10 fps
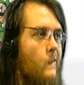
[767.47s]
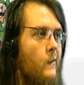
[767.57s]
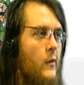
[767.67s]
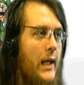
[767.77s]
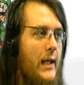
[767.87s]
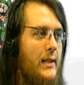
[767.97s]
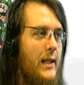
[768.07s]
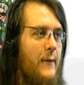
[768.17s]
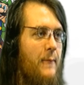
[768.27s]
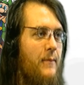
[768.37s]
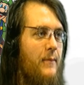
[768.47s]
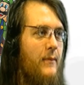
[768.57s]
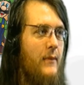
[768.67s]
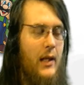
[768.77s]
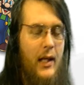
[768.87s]
With that said,
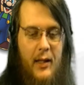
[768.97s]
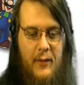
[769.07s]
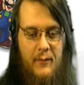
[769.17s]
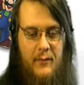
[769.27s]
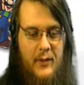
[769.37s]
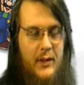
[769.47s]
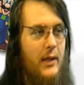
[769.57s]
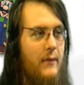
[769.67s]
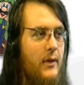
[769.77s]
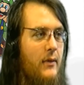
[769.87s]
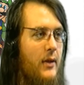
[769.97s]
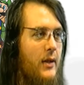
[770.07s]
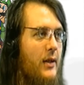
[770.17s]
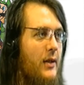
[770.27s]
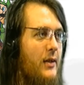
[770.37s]
yeah, there's nothing
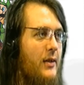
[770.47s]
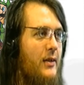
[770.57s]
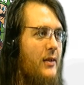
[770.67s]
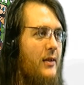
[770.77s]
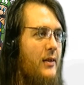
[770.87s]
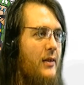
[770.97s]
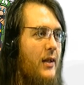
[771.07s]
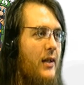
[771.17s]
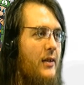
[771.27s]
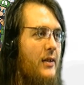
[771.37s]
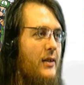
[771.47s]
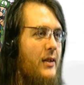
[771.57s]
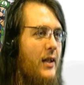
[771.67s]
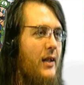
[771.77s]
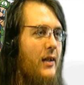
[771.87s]
really there to
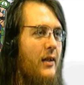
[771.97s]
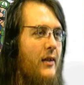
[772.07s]
say.